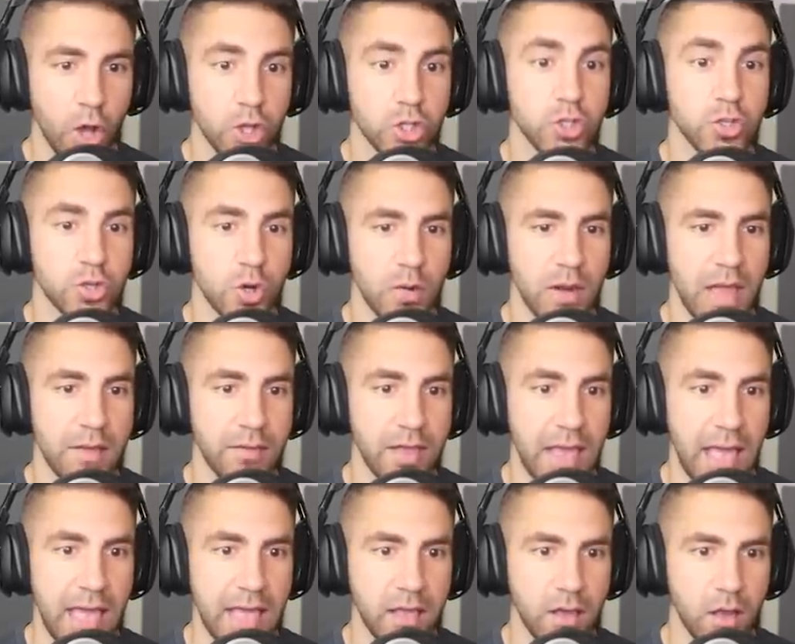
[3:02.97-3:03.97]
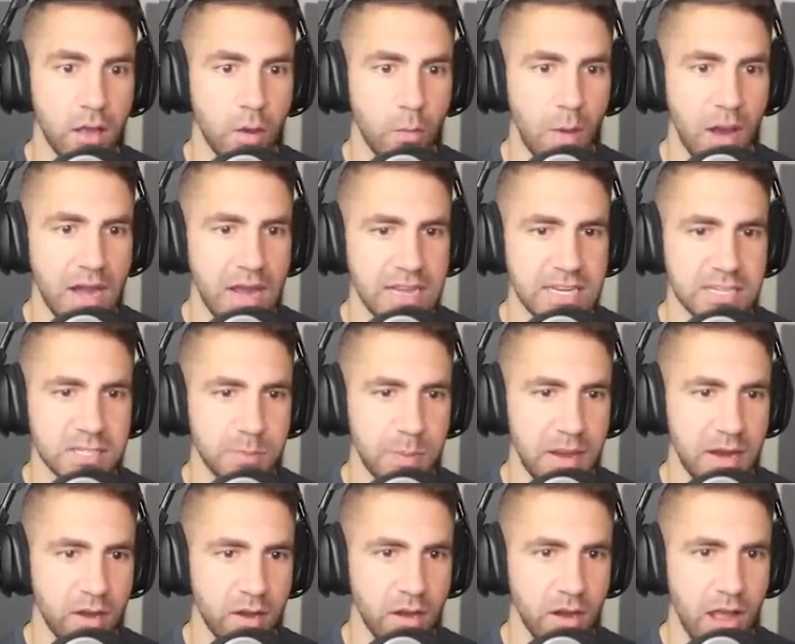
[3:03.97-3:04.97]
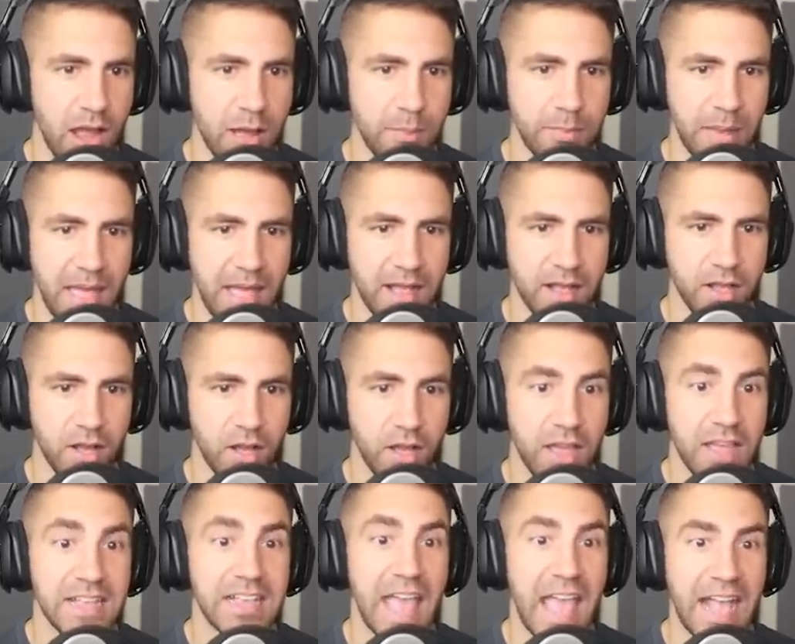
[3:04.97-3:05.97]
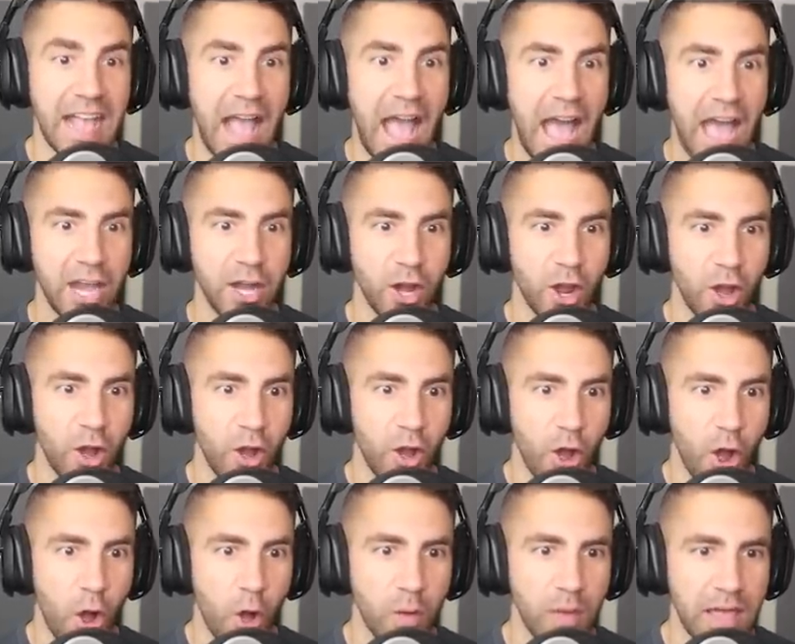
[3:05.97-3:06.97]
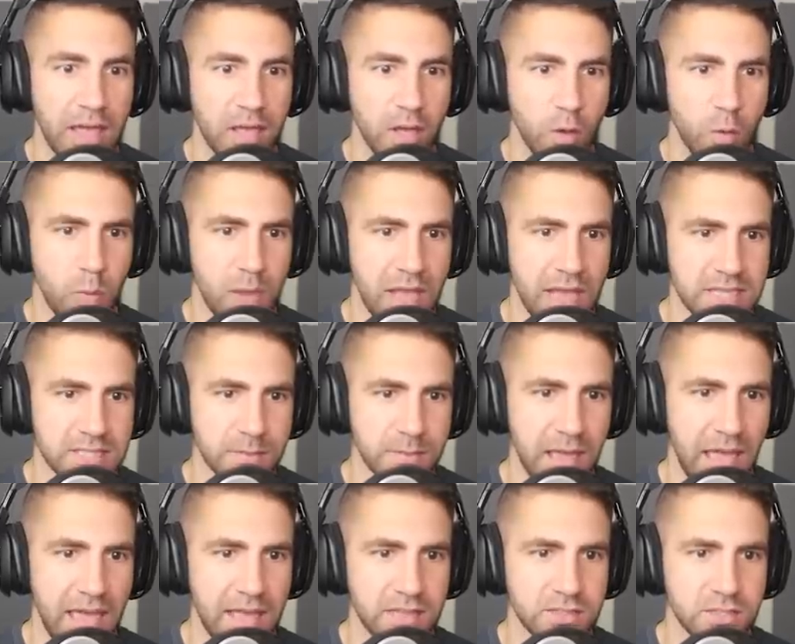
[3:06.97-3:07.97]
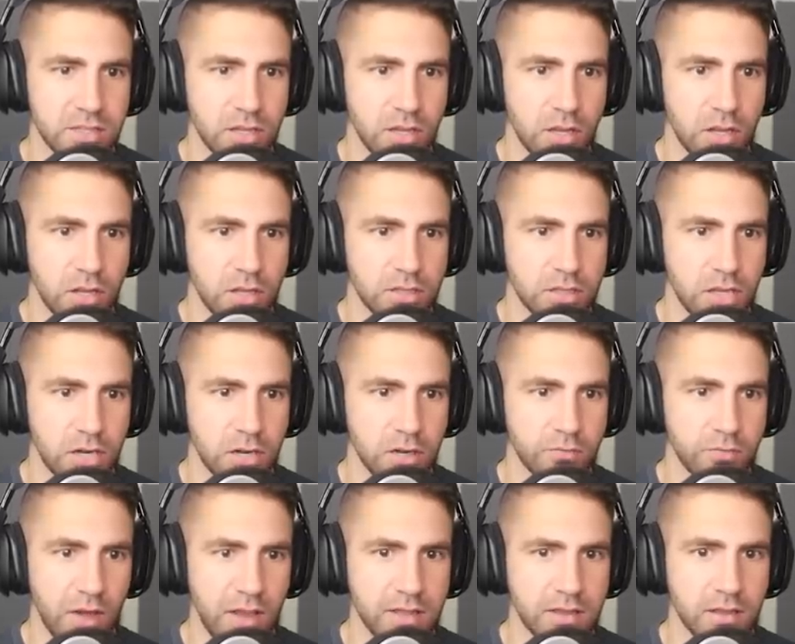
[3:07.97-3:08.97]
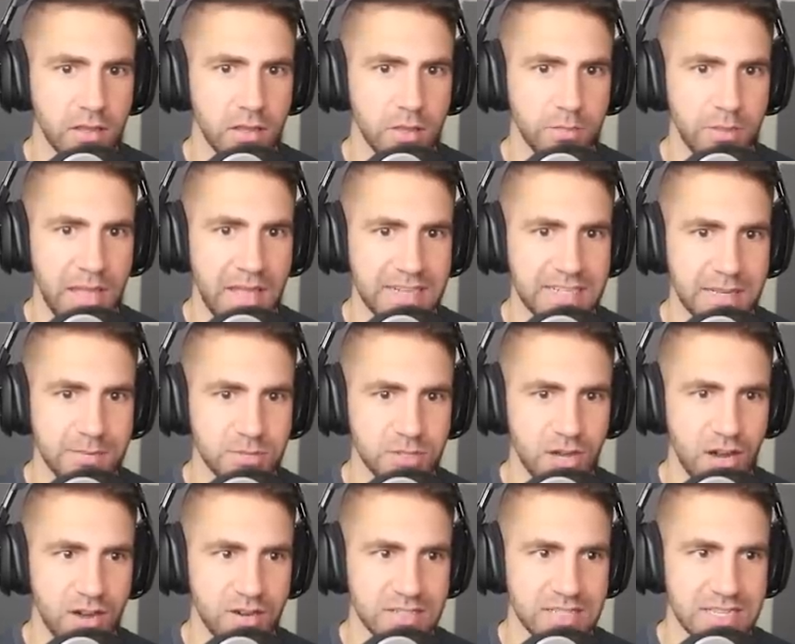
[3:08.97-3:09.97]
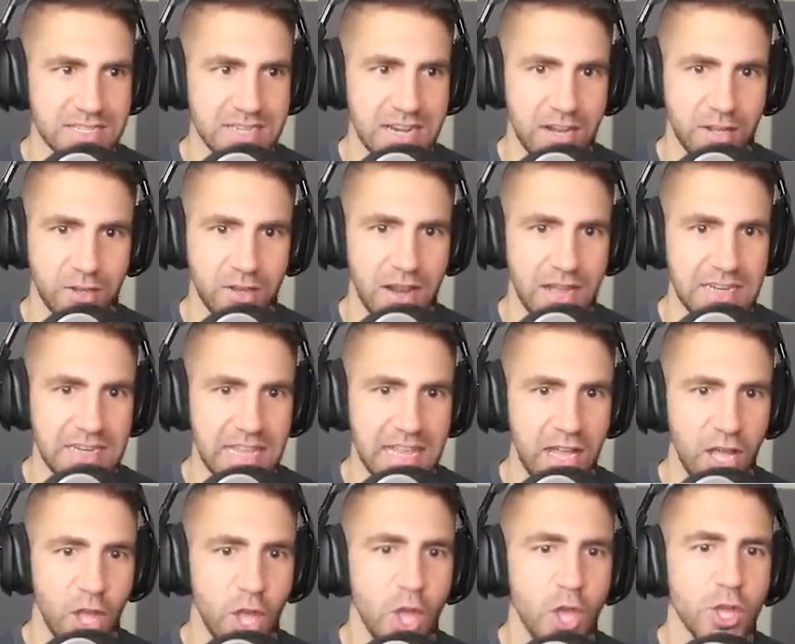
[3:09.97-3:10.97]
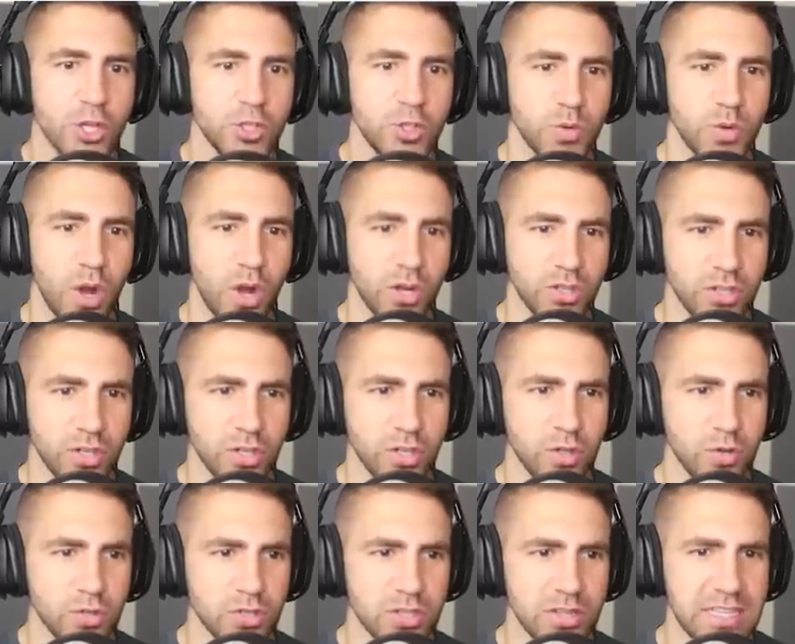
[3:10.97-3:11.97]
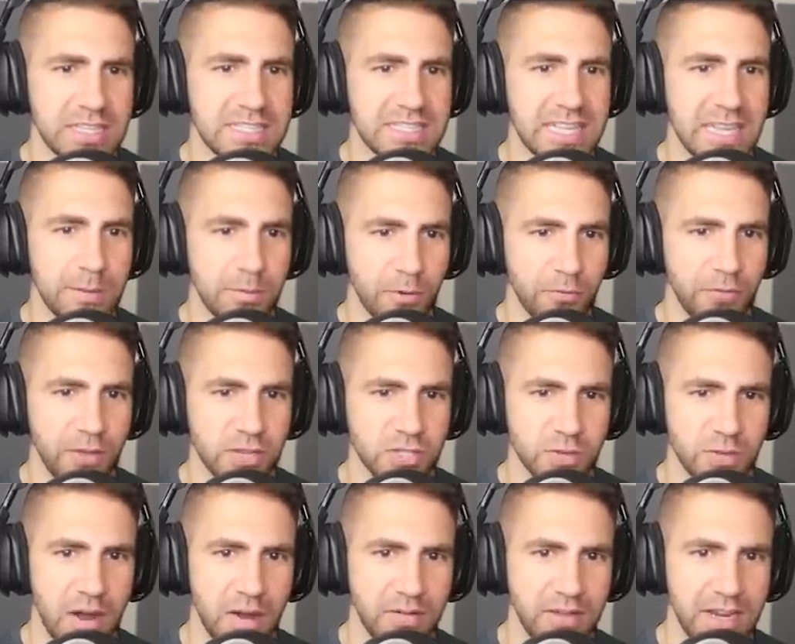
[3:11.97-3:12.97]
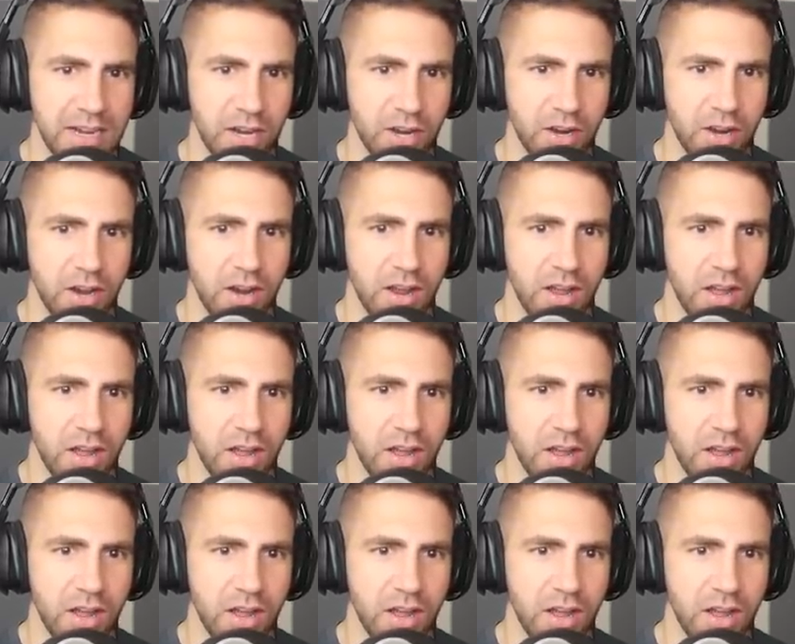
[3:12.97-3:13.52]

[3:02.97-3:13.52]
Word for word: You don't have a gang. Why did I disappear? I'm back. Gang on. Okay, we got some gangs. They're fighting the black-tip sharks. That's not a good idea. Dude, aren't there usually zebrafish around here?